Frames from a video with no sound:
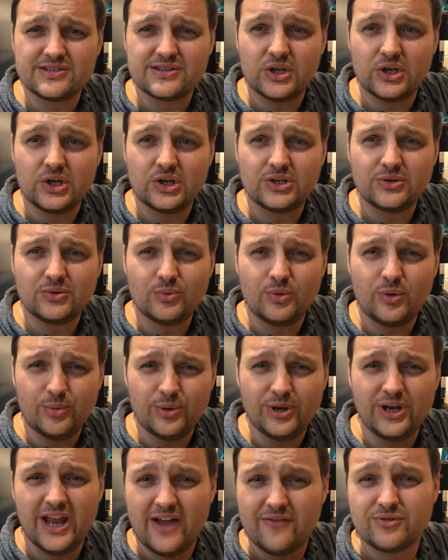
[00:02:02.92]
that we
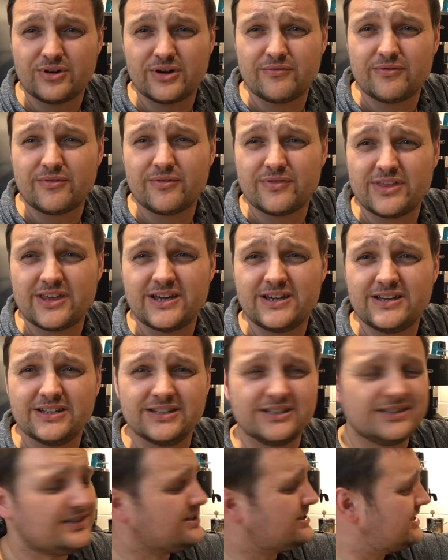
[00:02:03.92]
wouldn't have everything,
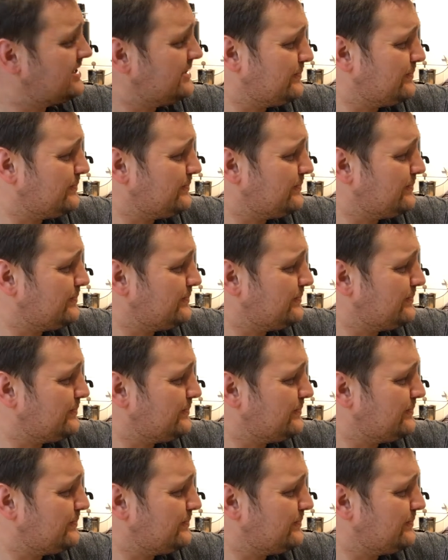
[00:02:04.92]
and